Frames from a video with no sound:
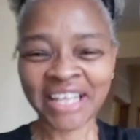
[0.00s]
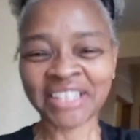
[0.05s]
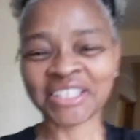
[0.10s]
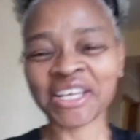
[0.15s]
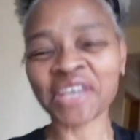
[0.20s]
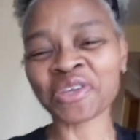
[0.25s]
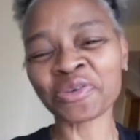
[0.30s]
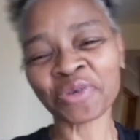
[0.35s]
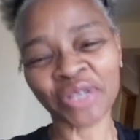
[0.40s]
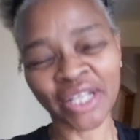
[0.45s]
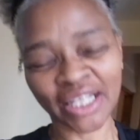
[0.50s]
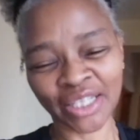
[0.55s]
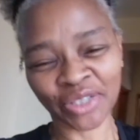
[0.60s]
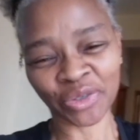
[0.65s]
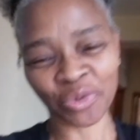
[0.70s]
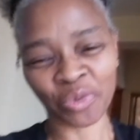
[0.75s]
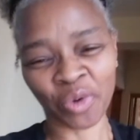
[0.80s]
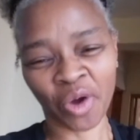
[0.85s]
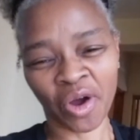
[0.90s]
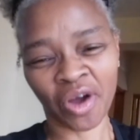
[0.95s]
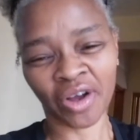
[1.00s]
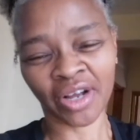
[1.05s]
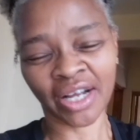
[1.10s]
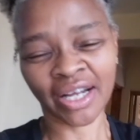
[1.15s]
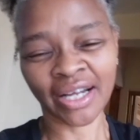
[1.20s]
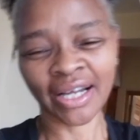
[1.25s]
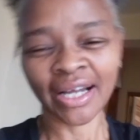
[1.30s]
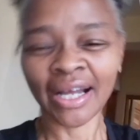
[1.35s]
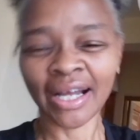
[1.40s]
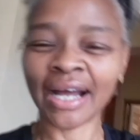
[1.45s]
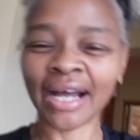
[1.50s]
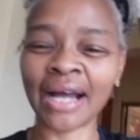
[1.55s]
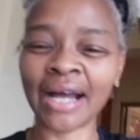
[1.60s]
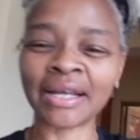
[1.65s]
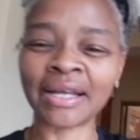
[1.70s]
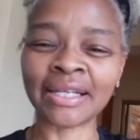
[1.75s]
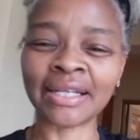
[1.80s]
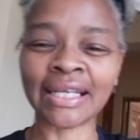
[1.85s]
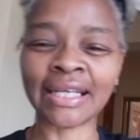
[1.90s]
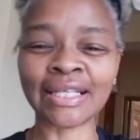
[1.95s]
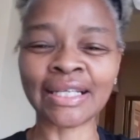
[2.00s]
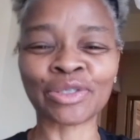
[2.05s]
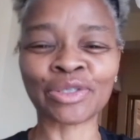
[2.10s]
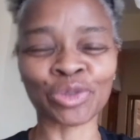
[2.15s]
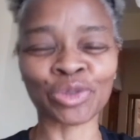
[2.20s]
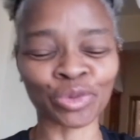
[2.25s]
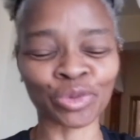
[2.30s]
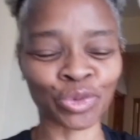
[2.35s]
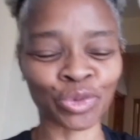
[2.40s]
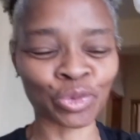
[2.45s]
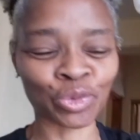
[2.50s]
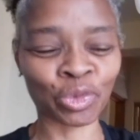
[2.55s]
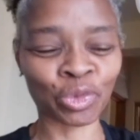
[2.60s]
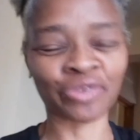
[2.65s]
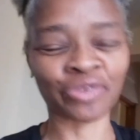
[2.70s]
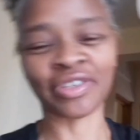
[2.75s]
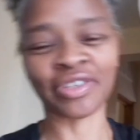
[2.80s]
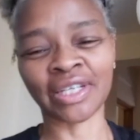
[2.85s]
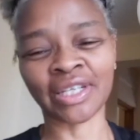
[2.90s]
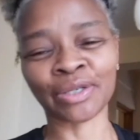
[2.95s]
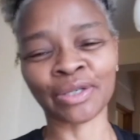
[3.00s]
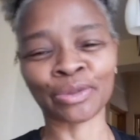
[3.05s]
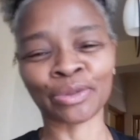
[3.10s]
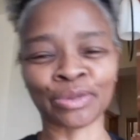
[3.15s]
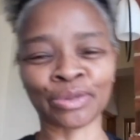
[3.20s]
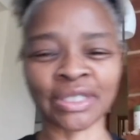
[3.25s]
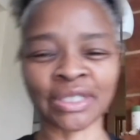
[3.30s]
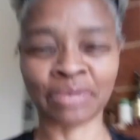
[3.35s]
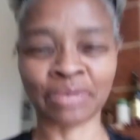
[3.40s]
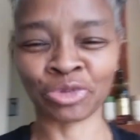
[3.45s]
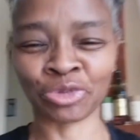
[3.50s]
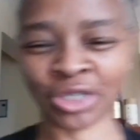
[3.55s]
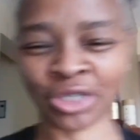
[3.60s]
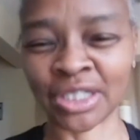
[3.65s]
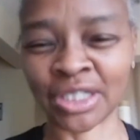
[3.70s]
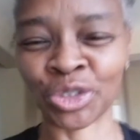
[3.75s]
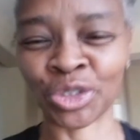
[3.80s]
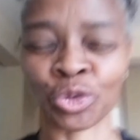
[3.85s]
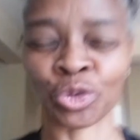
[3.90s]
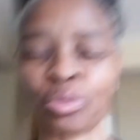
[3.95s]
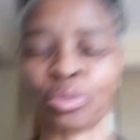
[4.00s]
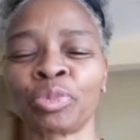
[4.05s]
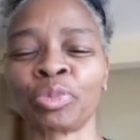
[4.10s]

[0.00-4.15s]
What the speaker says: take you on a little walk. I need to do more videos, and I'm trying to show